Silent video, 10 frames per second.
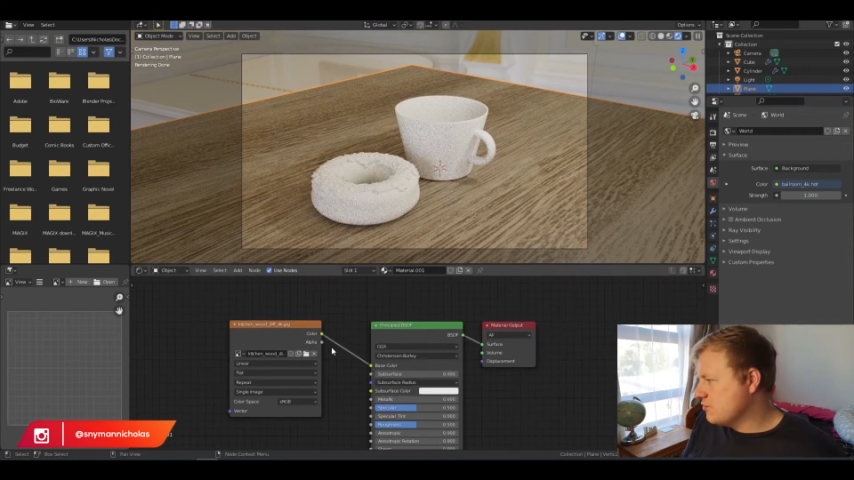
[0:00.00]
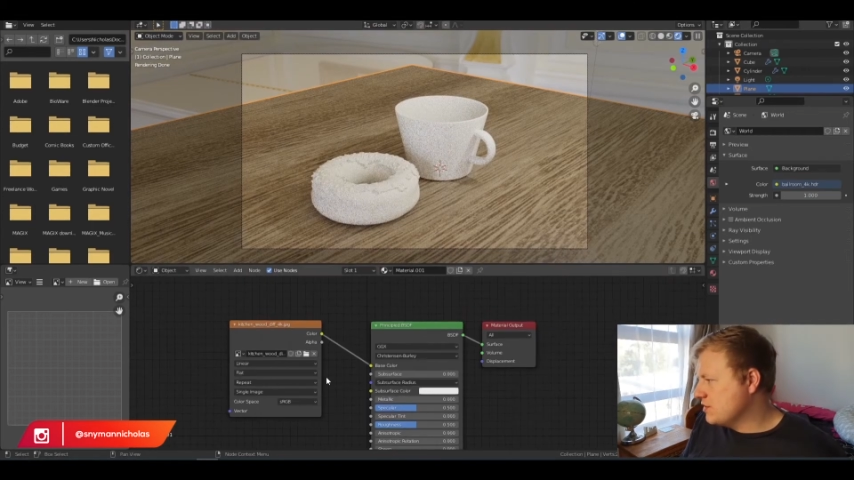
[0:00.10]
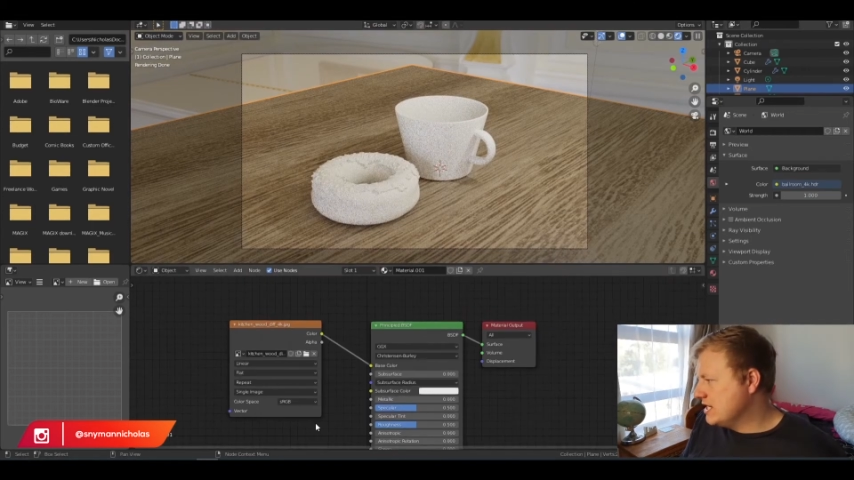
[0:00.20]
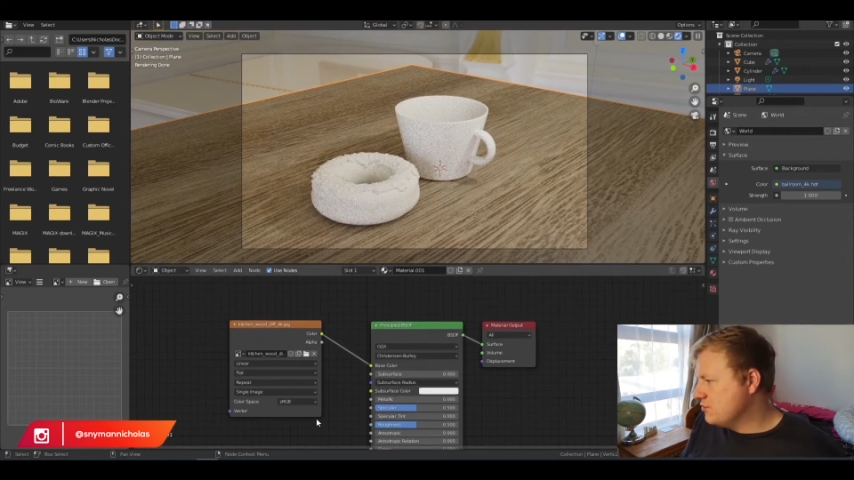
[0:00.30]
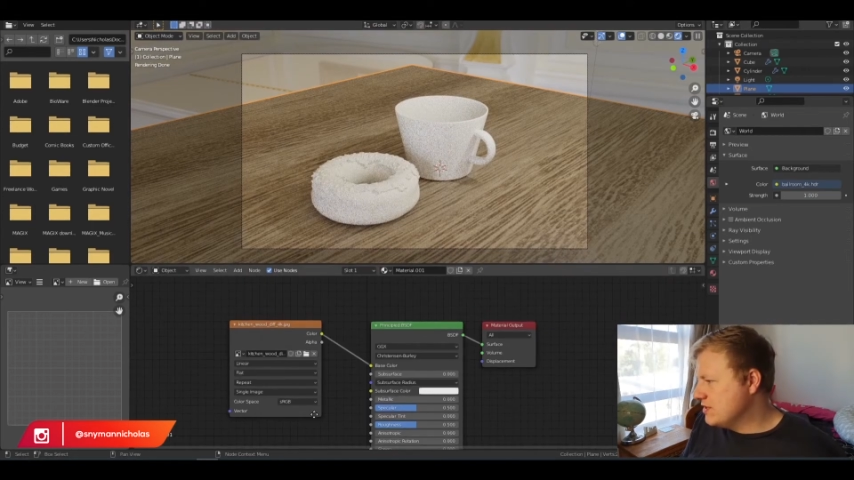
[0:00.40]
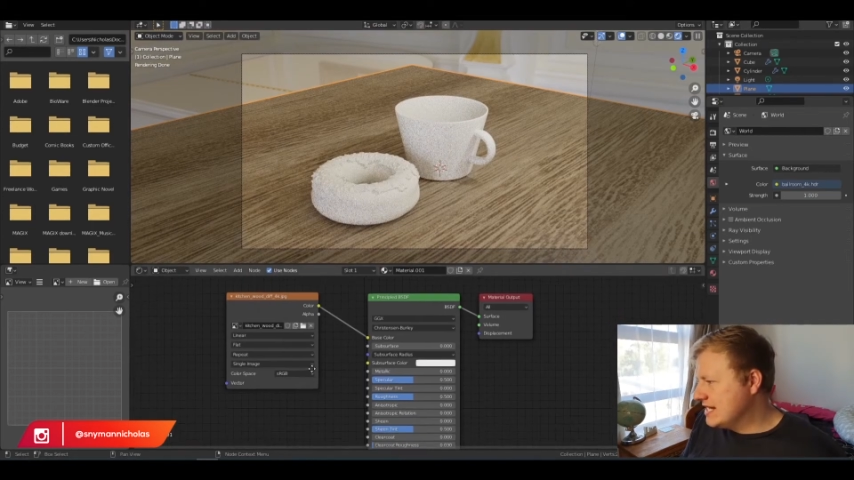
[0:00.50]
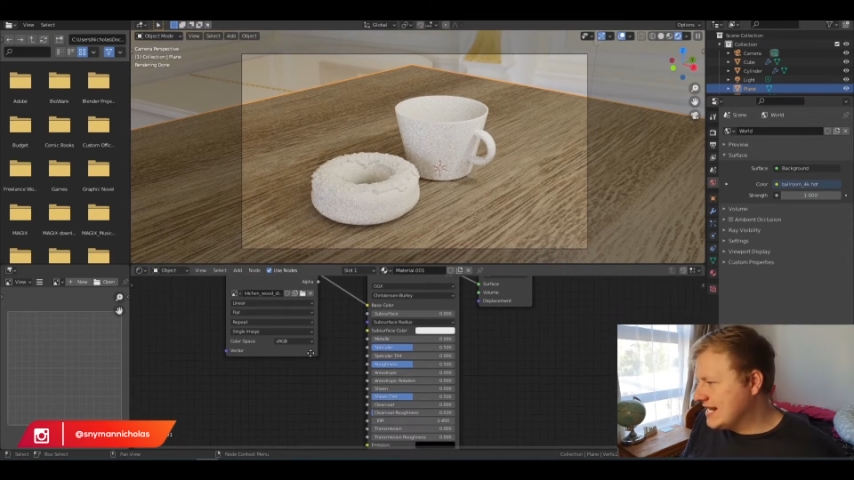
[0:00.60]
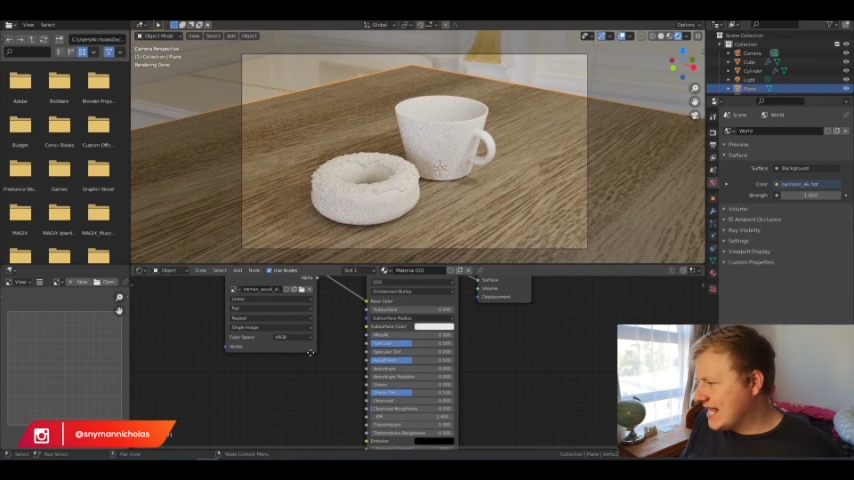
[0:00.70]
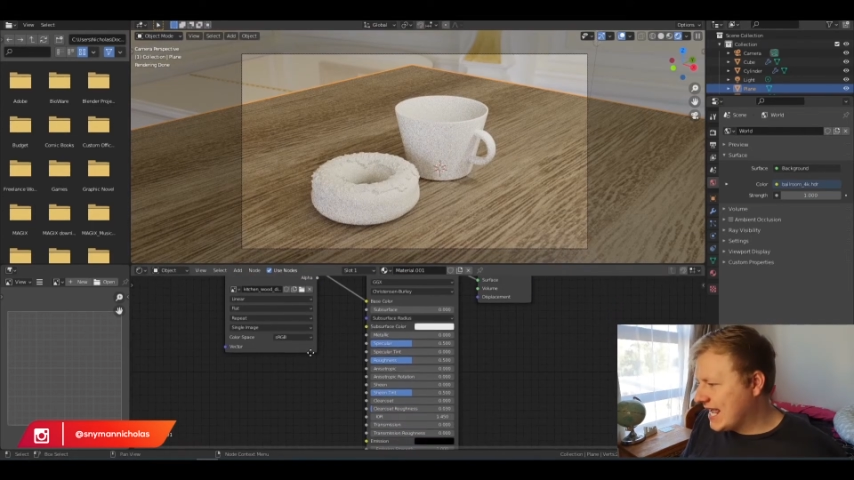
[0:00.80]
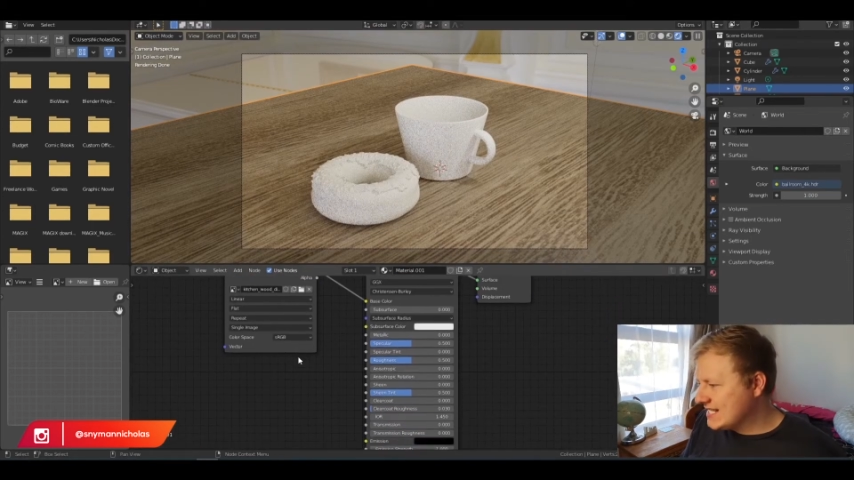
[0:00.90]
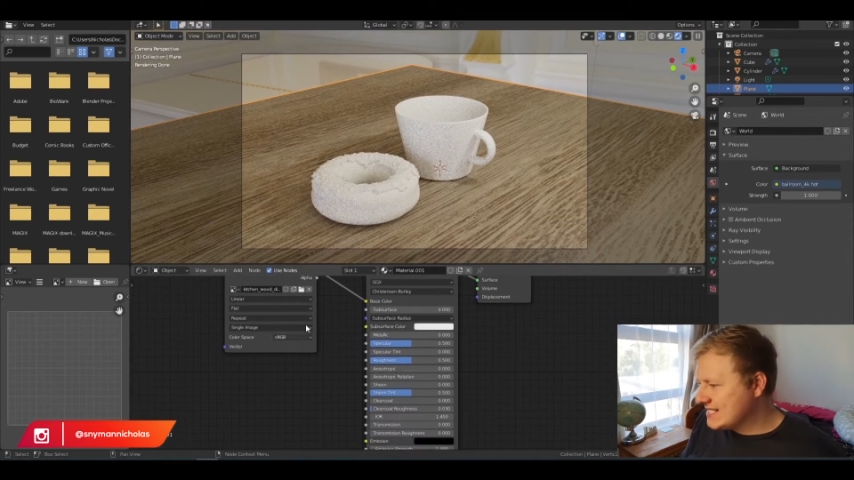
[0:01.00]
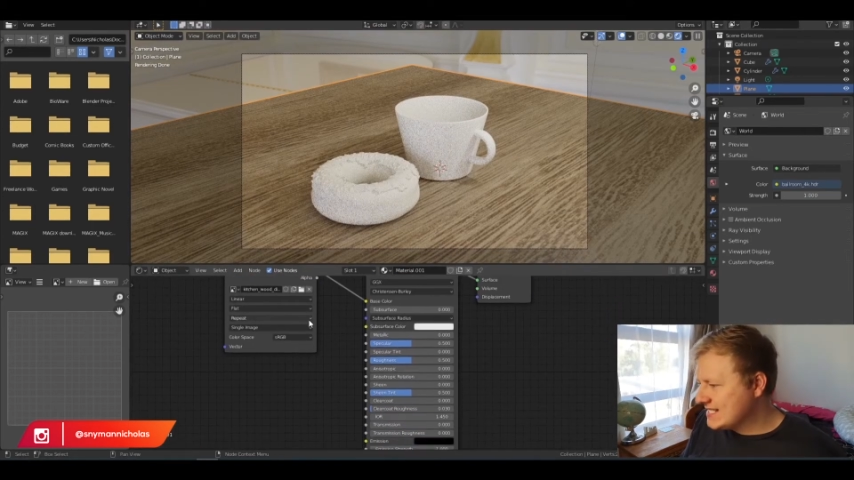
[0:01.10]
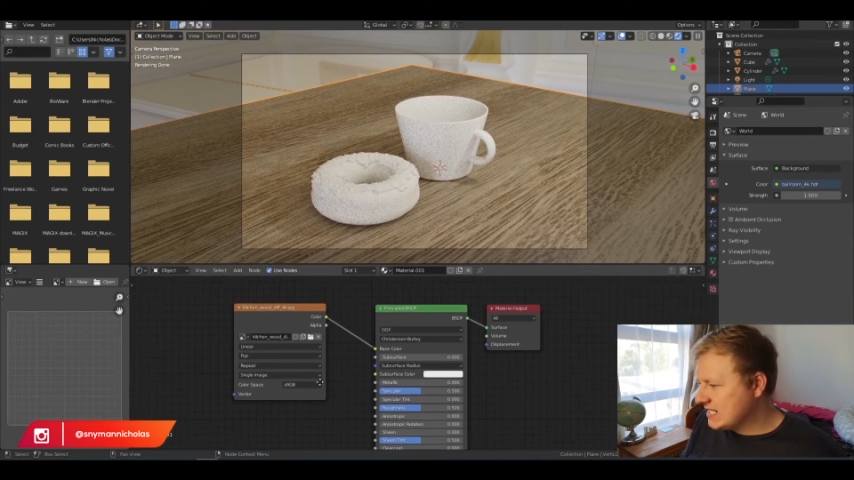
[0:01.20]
really nice.